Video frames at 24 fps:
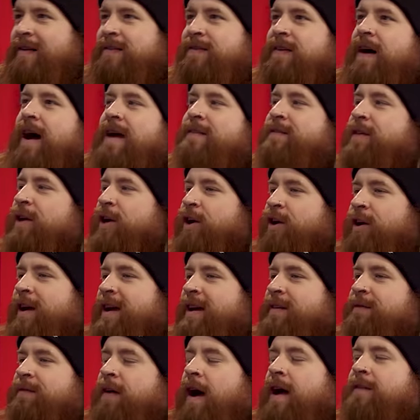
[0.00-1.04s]
A five-year
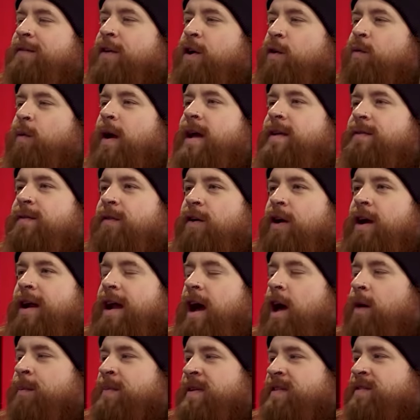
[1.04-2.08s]
wait for an
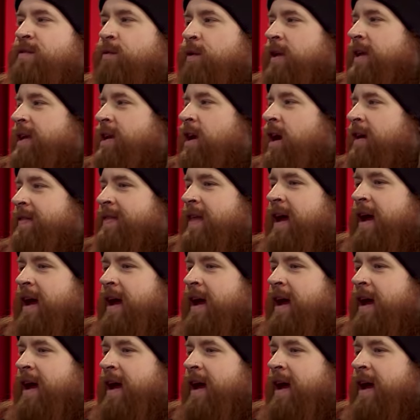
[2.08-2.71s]
album is really not